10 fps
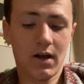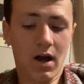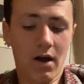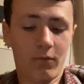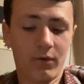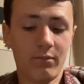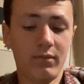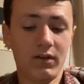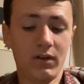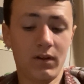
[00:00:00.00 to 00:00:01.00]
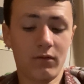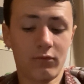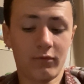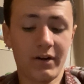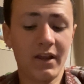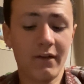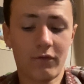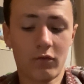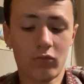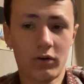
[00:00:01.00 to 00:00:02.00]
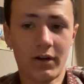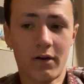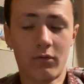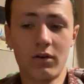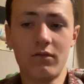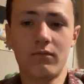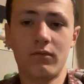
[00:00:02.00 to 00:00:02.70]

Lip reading: I would be reading for 1 hour,